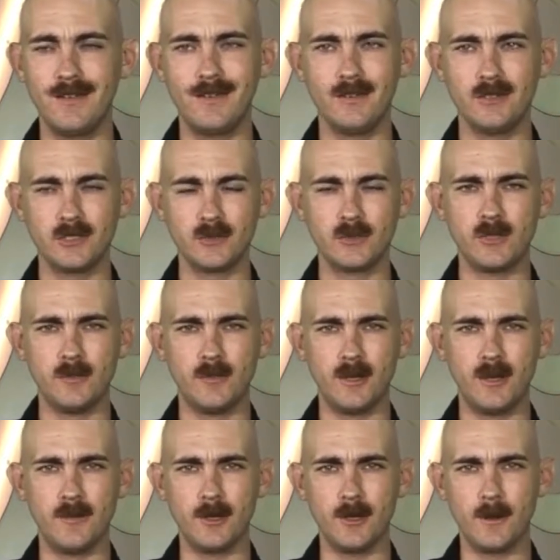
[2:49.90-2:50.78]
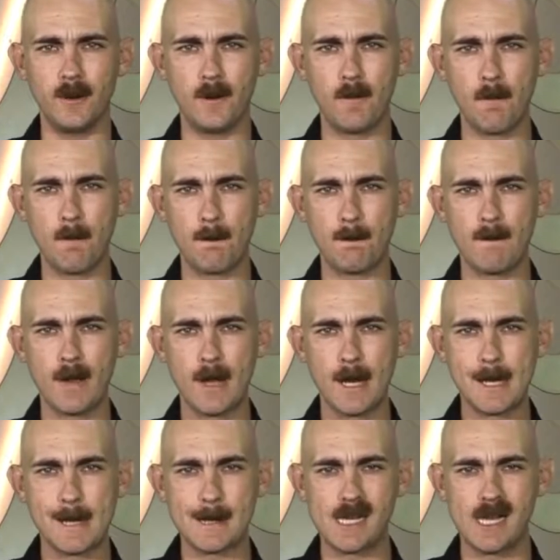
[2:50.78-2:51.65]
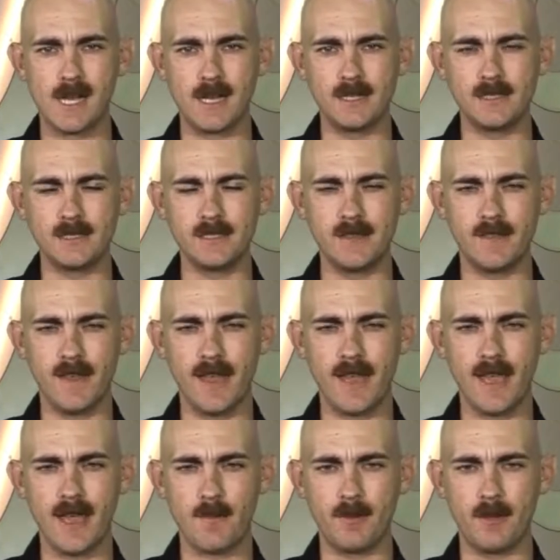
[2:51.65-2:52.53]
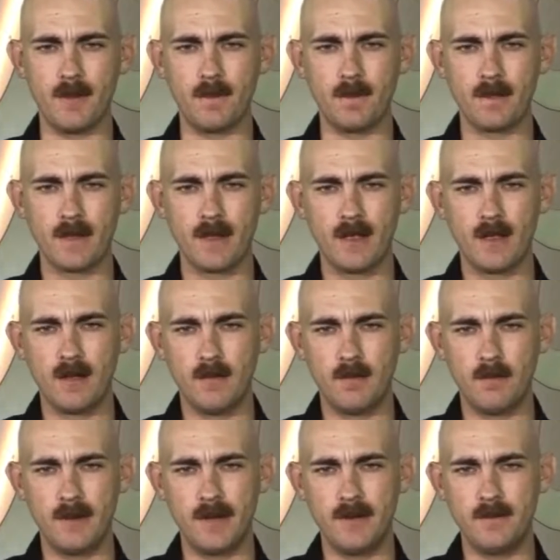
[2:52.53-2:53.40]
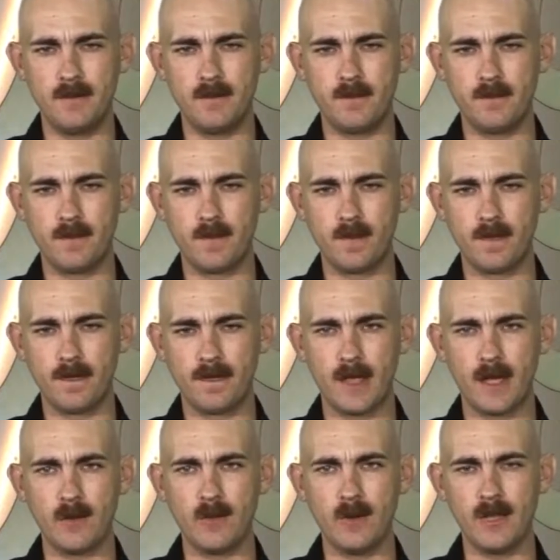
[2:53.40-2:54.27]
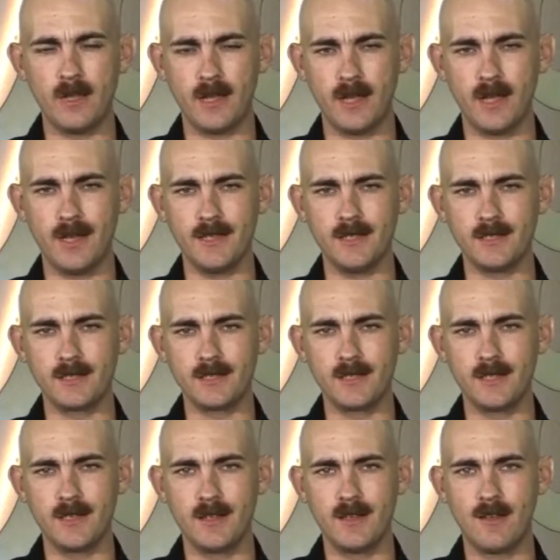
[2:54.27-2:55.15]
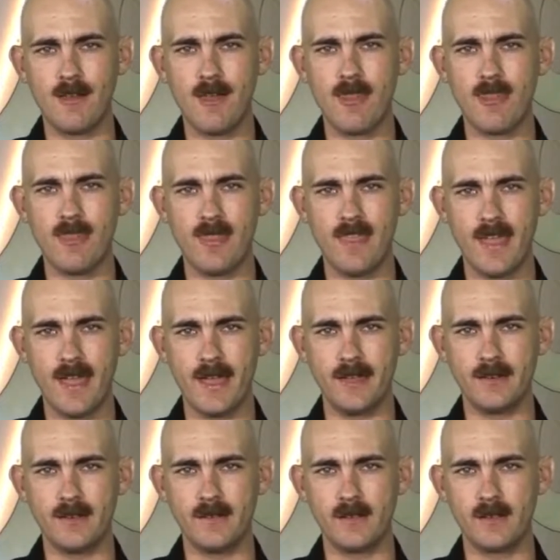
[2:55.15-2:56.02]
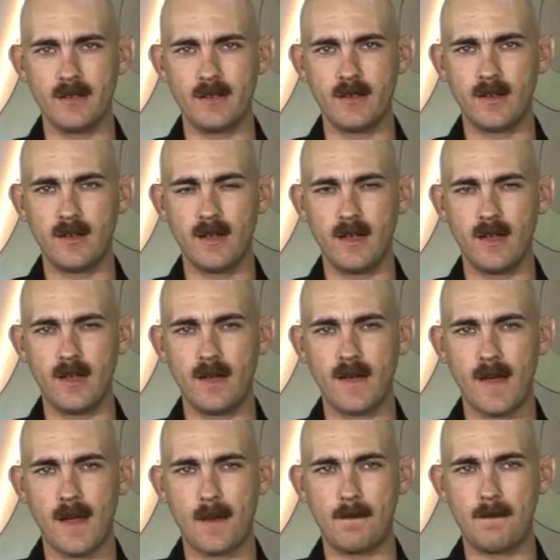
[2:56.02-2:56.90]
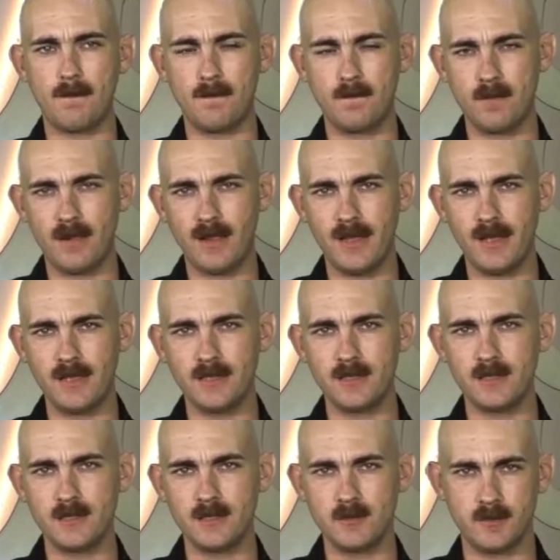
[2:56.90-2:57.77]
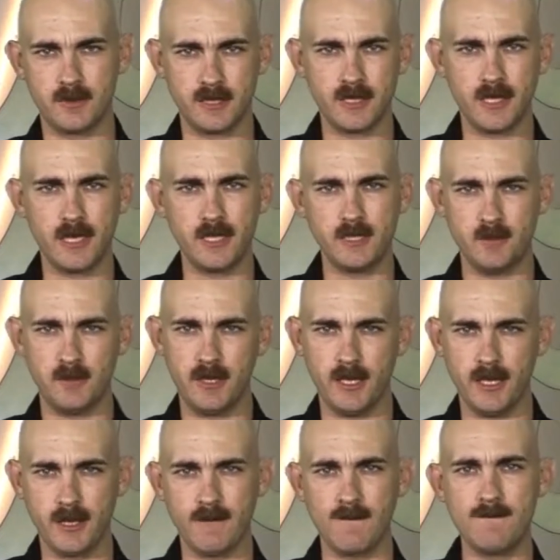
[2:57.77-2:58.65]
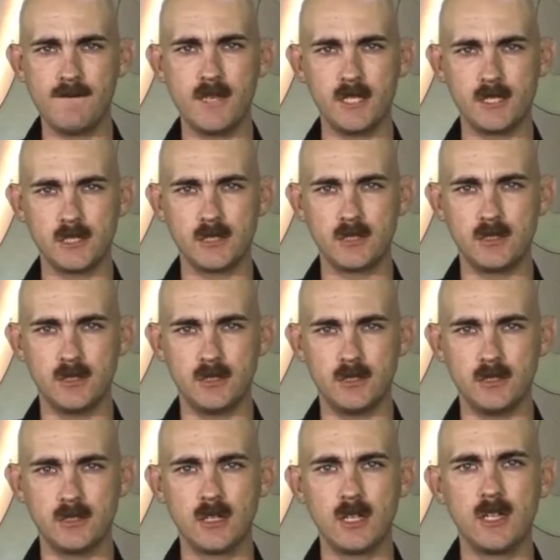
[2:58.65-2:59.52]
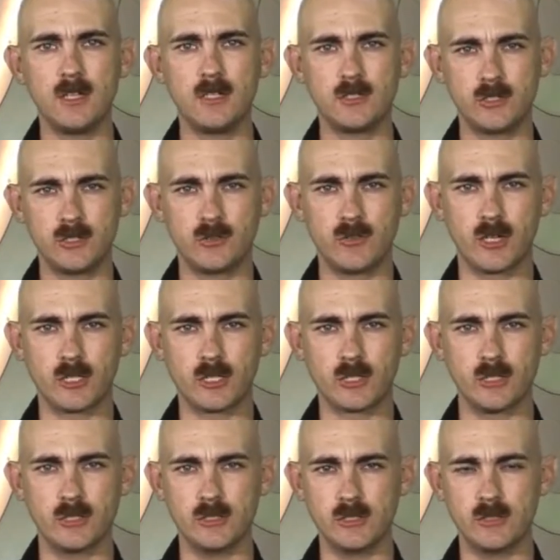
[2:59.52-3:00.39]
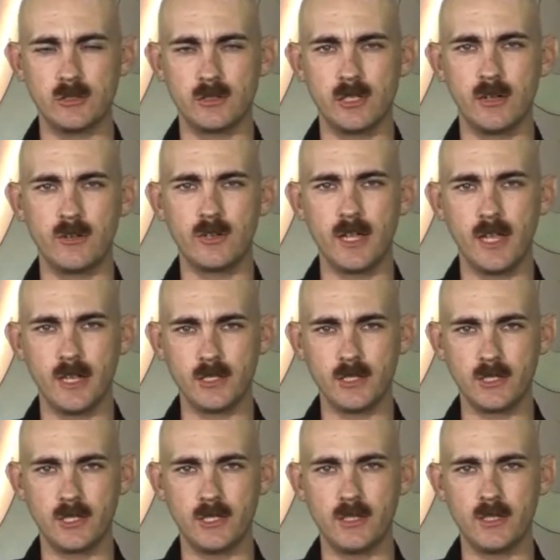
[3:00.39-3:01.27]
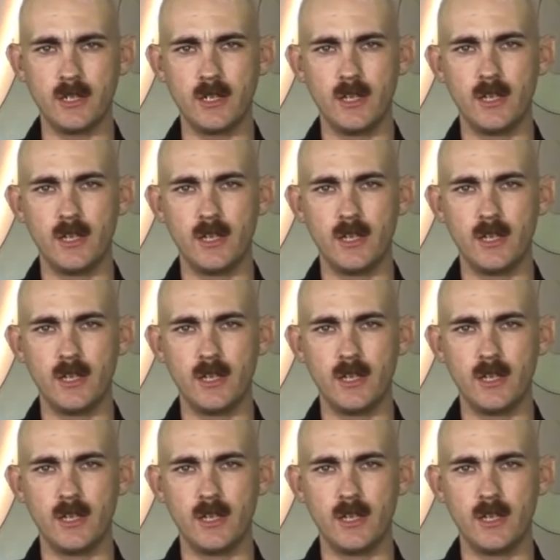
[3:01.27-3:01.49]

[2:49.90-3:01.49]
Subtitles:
It was a real bummer to see that happen. But I realized that a place is, besides being a physical structure or location,